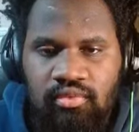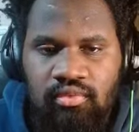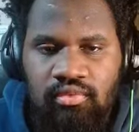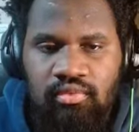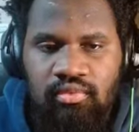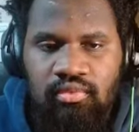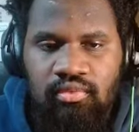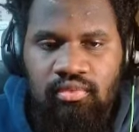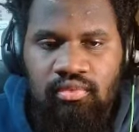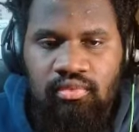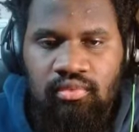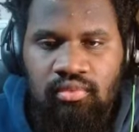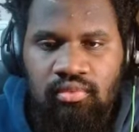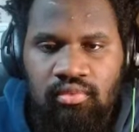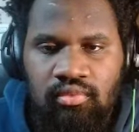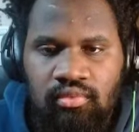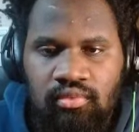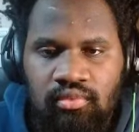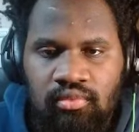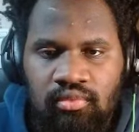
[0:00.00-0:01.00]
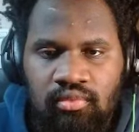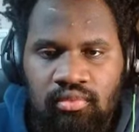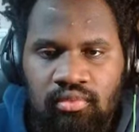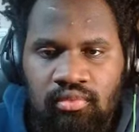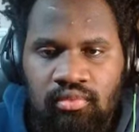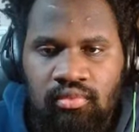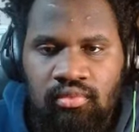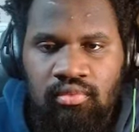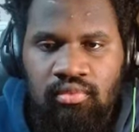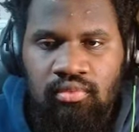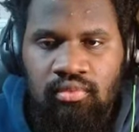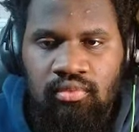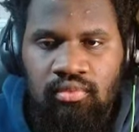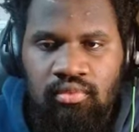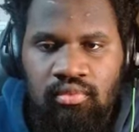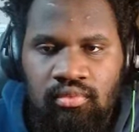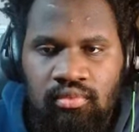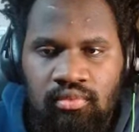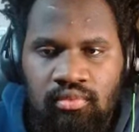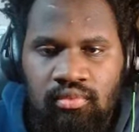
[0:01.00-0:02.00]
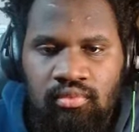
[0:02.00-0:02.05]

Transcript: No one is speaking in this clip.